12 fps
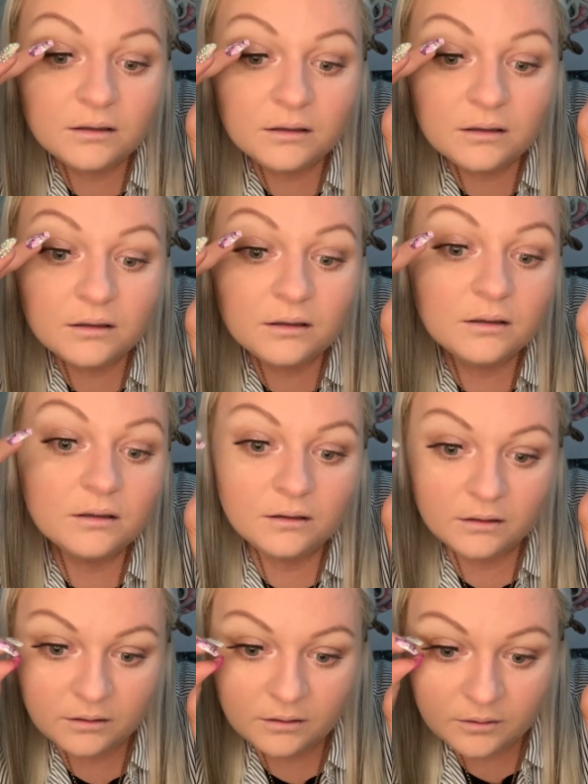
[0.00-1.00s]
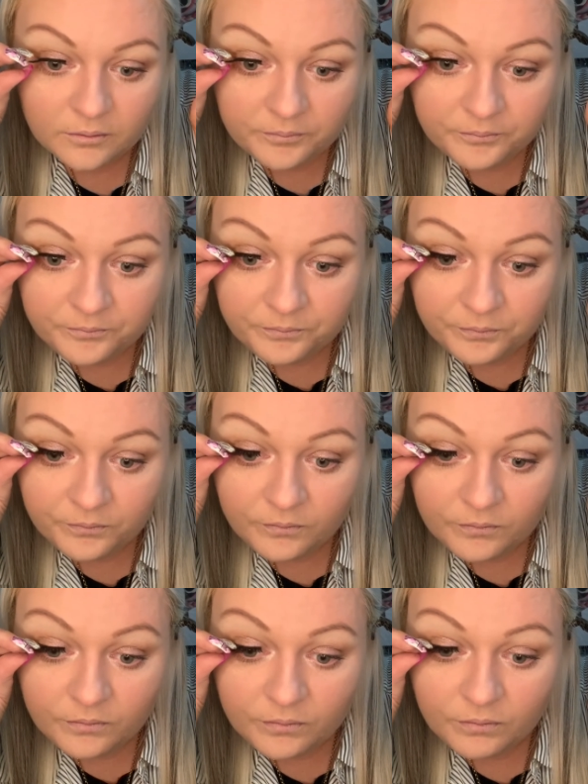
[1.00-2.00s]

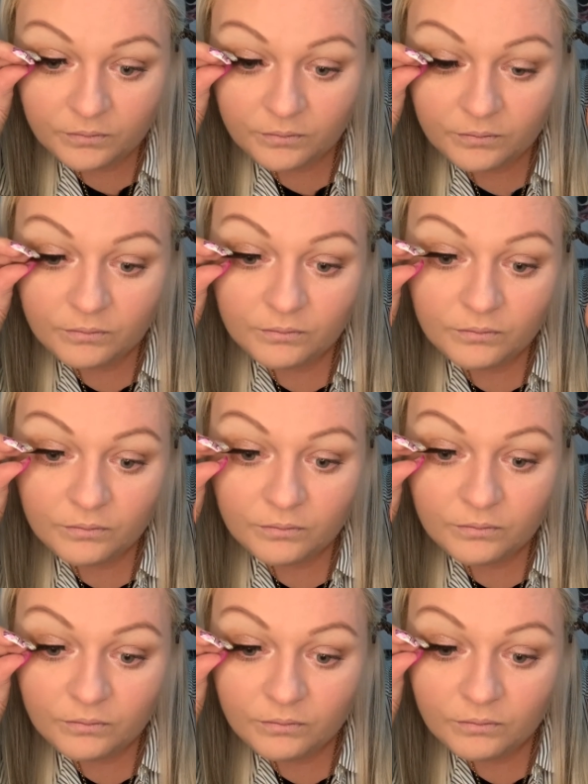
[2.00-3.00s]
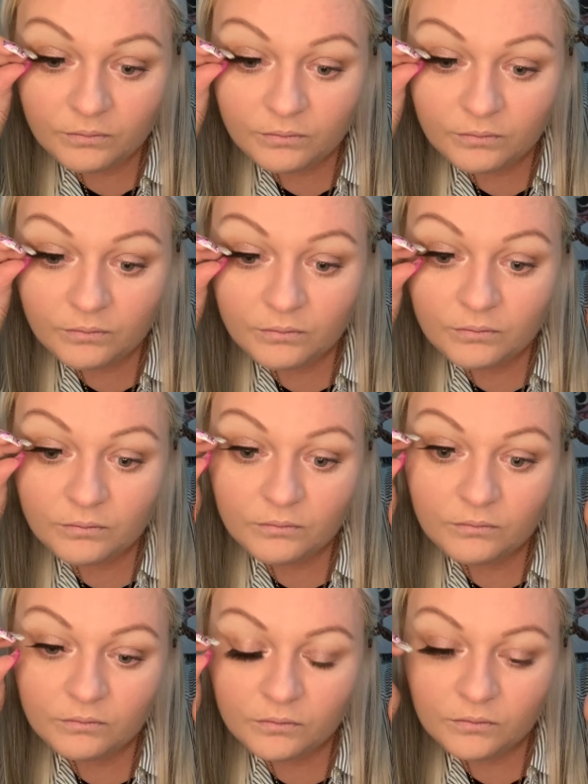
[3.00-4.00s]

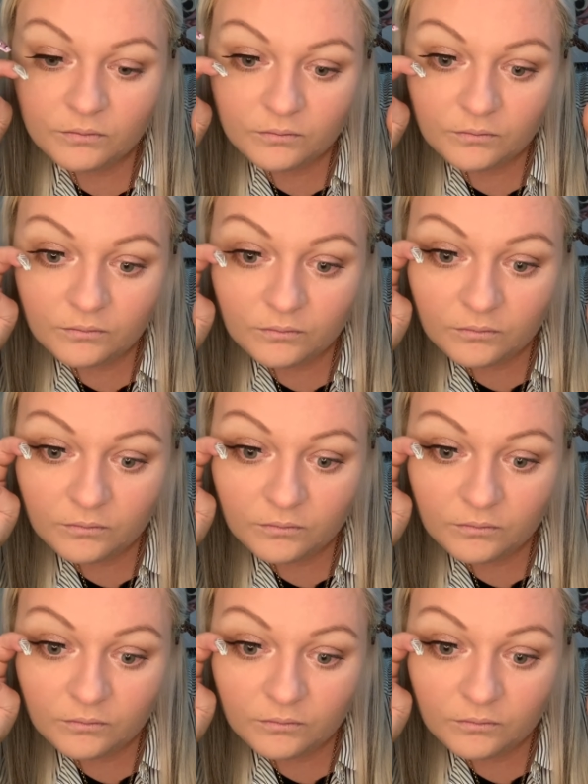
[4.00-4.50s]
Nothing is said.